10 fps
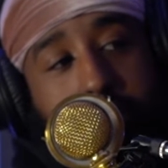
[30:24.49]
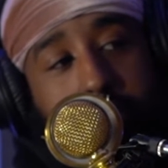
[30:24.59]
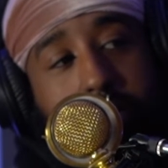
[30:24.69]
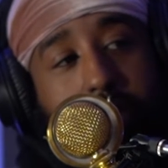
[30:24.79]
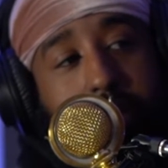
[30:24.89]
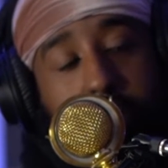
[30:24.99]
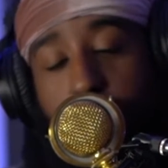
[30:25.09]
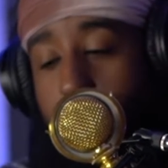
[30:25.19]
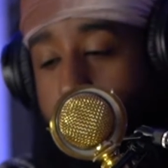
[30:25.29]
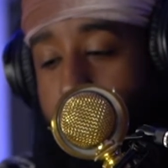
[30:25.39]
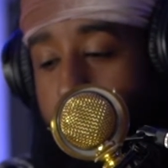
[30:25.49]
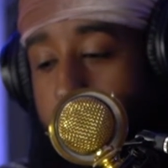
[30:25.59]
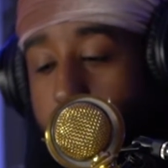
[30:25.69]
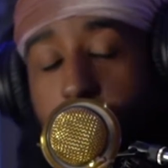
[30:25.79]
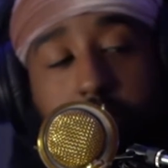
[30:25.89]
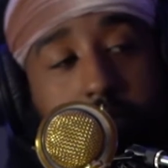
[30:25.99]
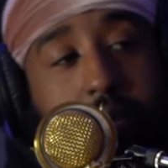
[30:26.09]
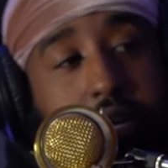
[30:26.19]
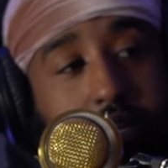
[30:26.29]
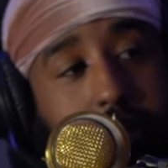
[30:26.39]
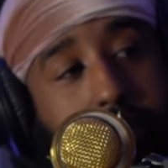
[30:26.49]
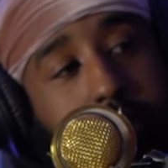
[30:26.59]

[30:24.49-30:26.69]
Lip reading: What was the goal in mind?